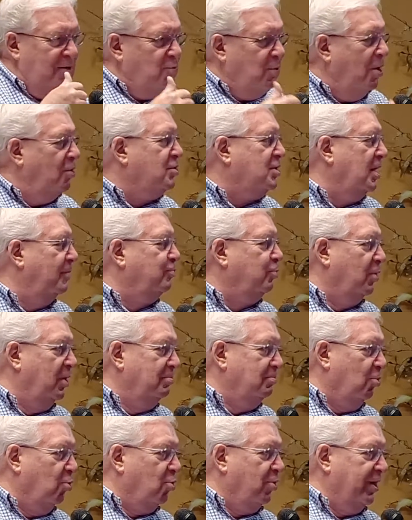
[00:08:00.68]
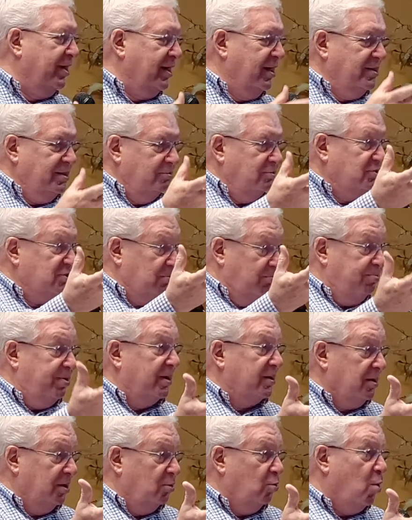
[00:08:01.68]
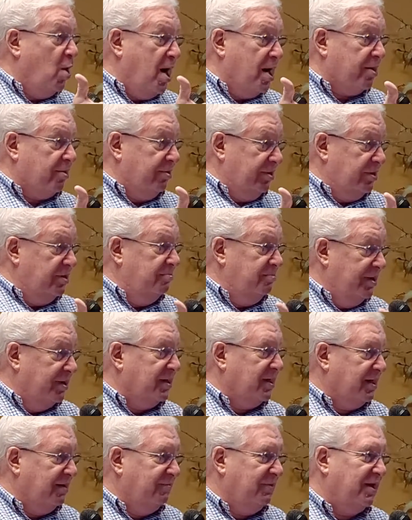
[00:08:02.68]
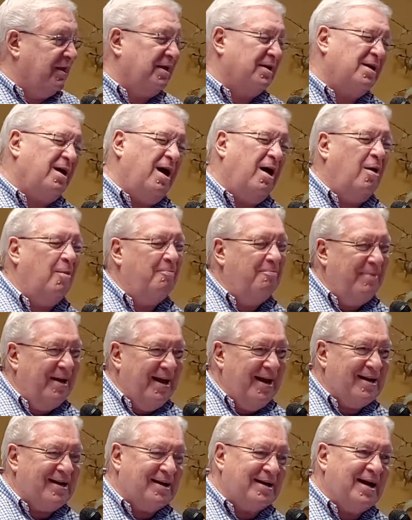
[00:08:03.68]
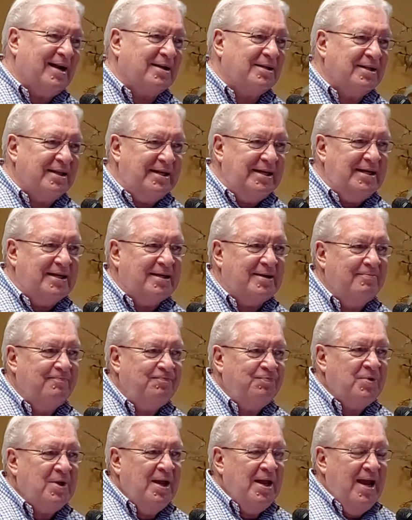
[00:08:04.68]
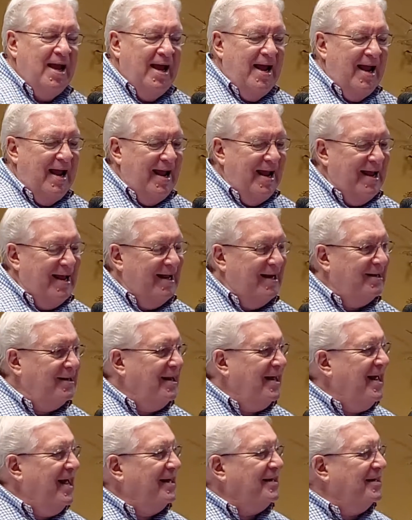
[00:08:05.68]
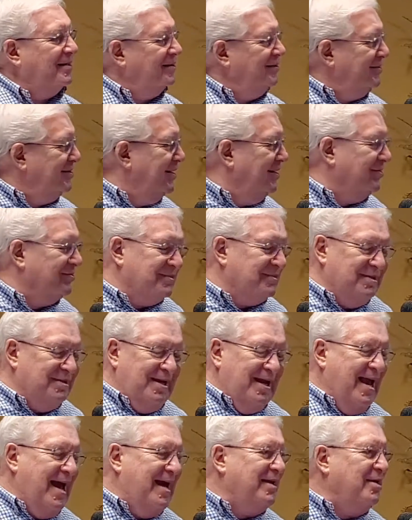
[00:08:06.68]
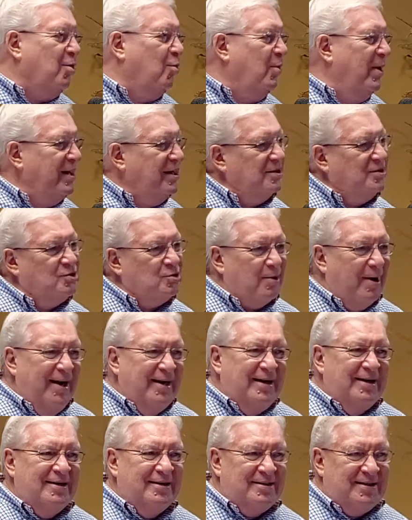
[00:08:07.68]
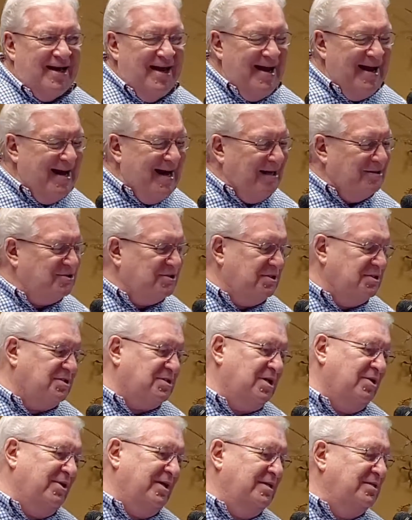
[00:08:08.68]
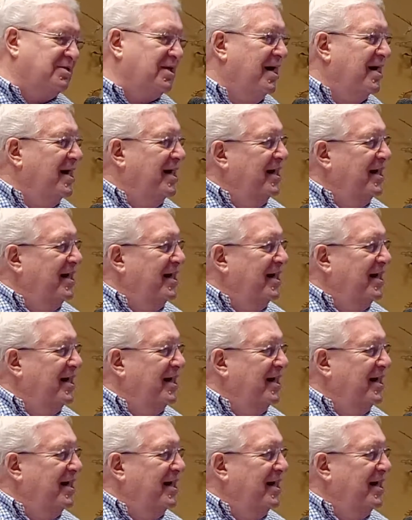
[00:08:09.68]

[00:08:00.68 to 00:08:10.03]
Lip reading: he woke up one morning and there was a puddle of water in the middle of it. He goes, "Oh, man, I got a leak." And he had to, you know, he had no way to drain it in the house. And so he's